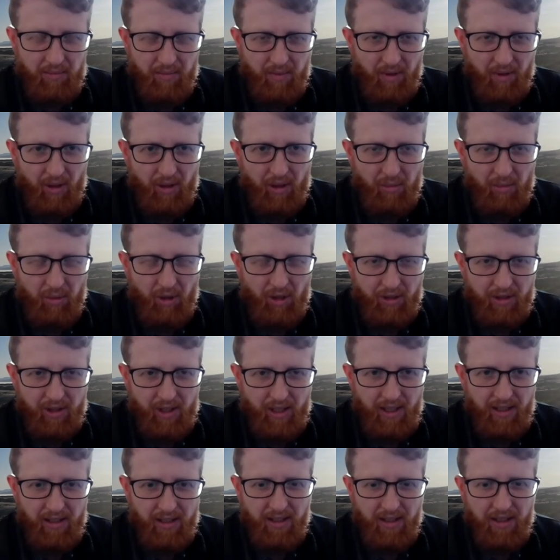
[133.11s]
a lot of
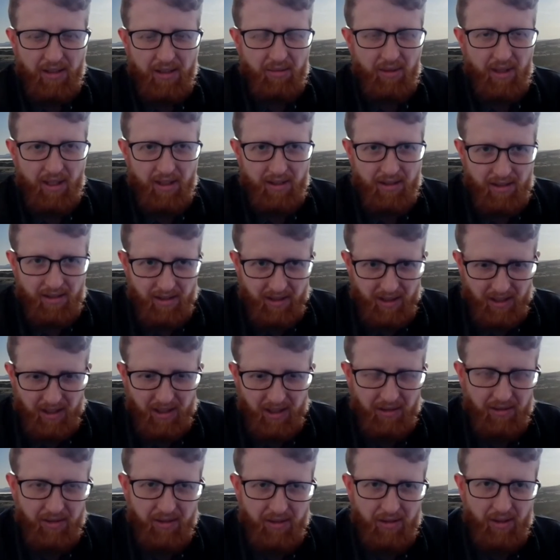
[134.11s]
blockchains is around
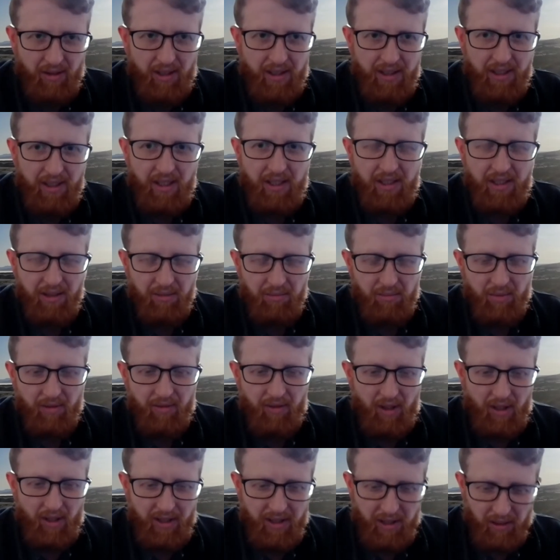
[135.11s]
decentralization,
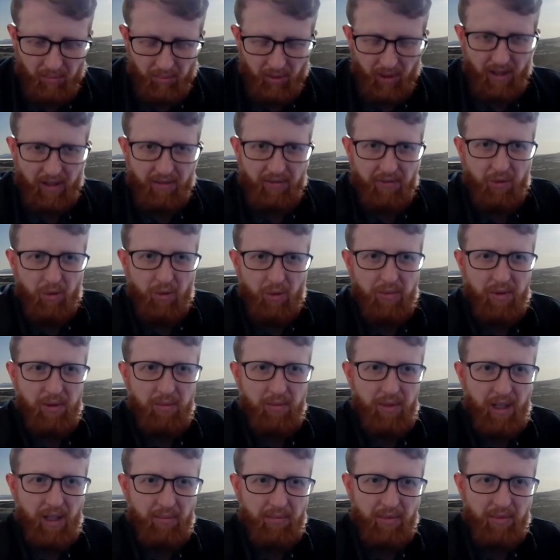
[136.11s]
providing a platform to
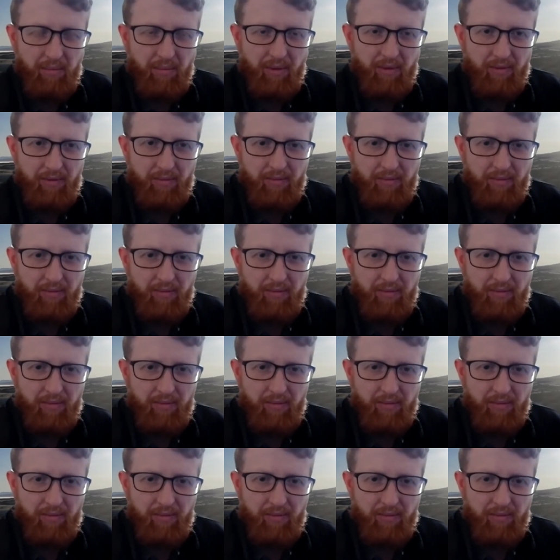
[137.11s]
be able to,